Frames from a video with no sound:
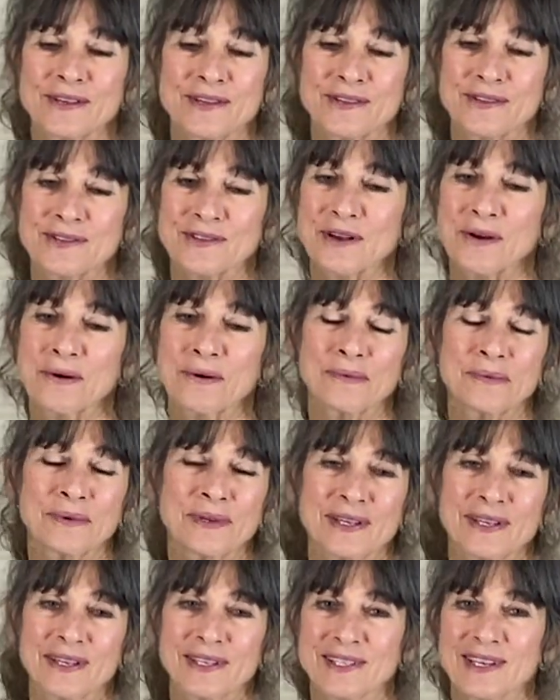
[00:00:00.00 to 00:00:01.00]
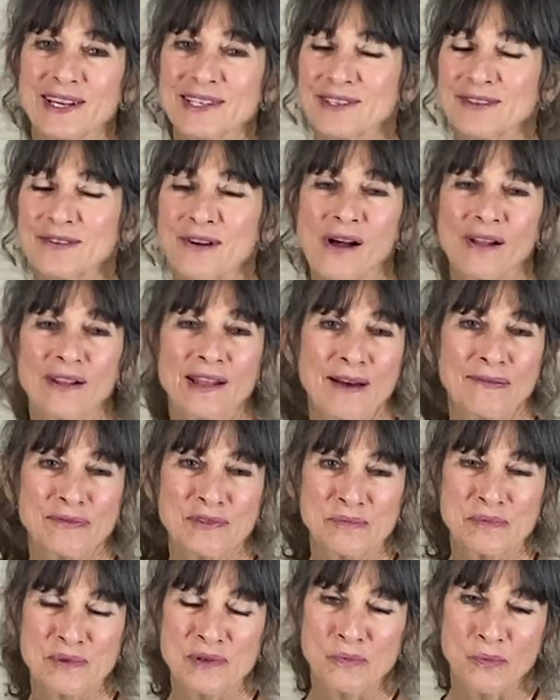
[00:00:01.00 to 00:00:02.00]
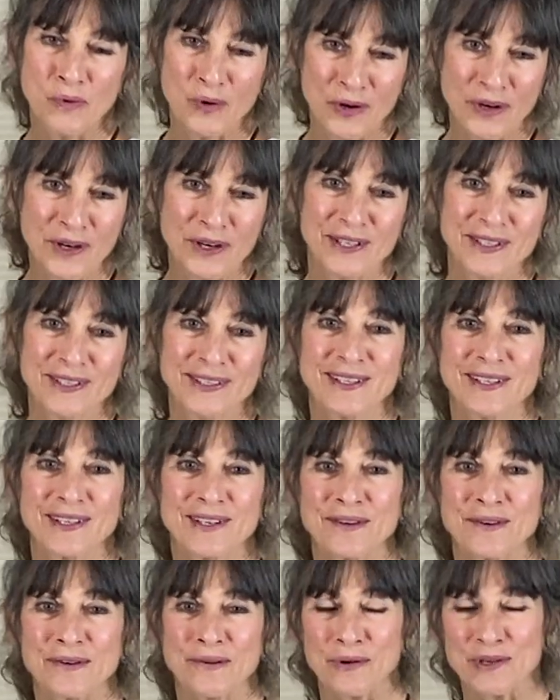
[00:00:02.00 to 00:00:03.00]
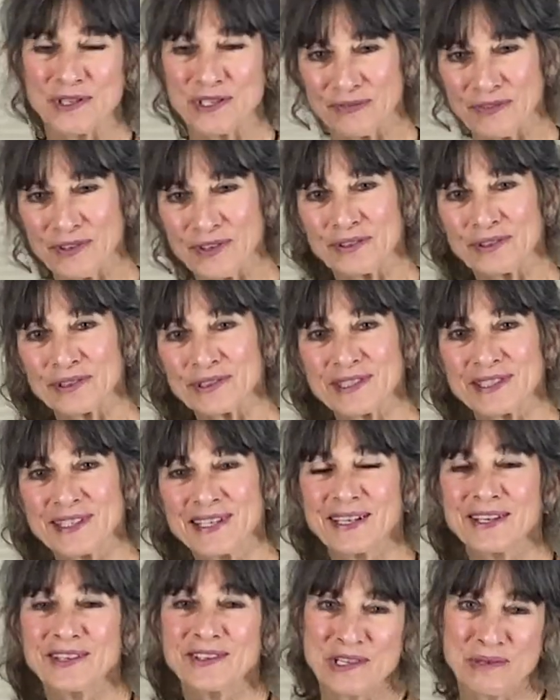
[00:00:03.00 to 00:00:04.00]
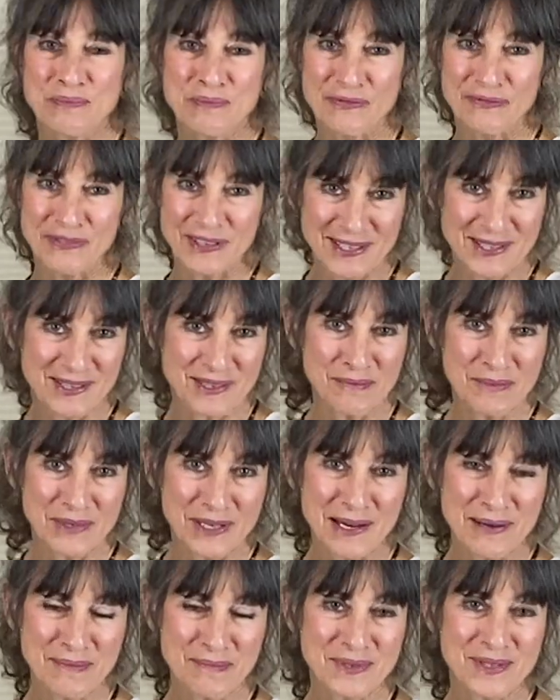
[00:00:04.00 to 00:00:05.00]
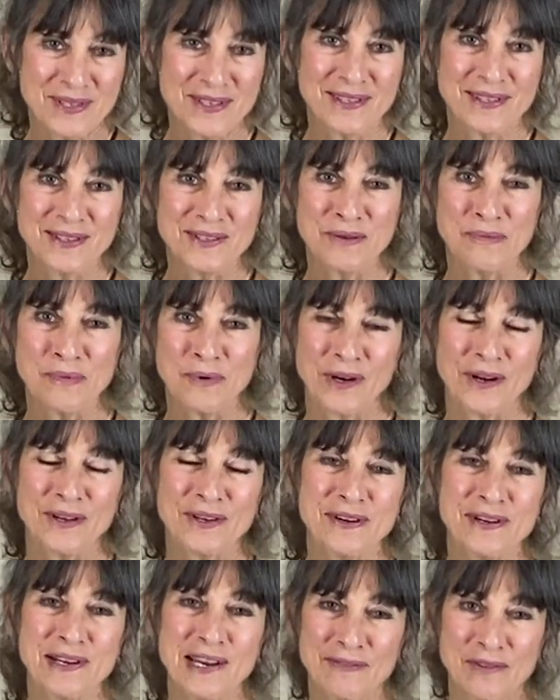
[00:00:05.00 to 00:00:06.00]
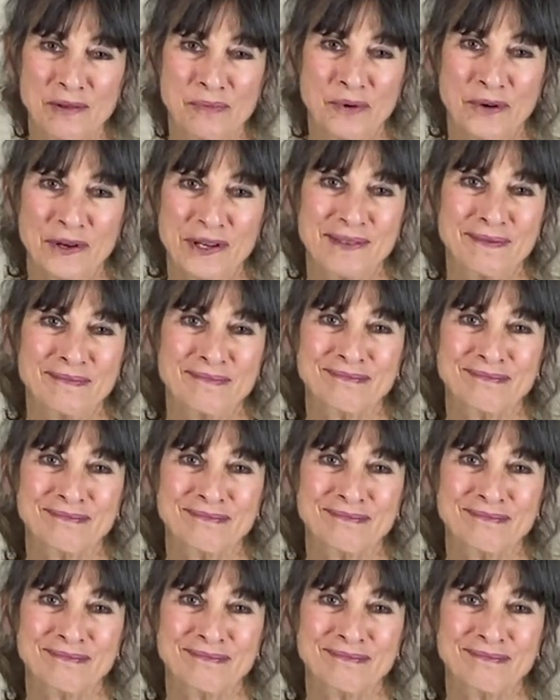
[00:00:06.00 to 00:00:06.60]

So it doesn't all have to be work or difficult. It can just be fun sometimes to work on our navel point.